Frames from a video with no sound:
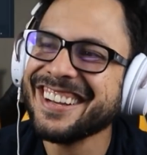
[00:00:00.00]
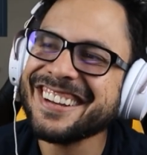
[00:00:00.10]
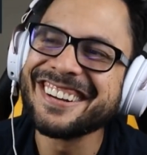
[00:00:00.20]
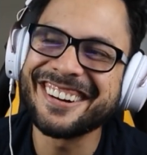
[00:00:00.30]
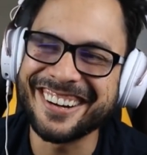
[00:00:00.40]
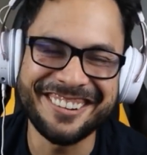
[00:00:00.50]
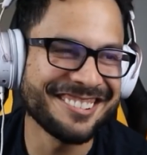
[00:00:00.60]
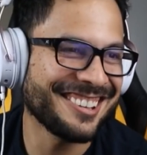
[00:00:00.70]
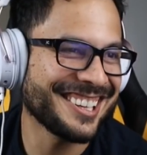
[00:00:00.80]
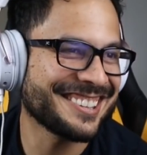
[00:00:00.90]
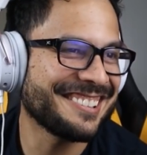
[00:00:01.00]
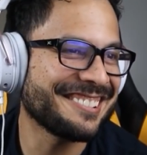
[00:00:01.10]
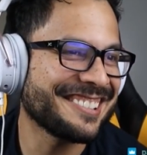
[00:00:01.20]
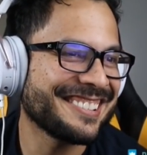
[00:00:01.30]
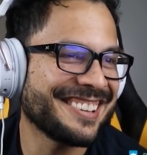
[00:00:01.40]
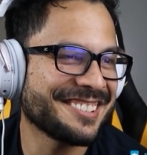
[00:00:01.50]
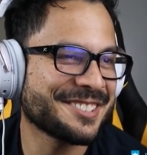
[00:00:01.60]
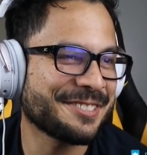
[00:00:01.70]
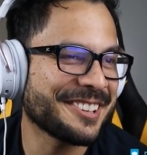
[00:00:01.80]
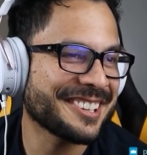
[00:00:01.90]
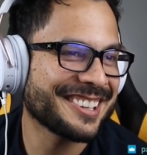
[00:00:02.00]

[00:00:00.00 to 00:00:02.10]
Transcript: Alright, I'm gonna like that one. That was funny.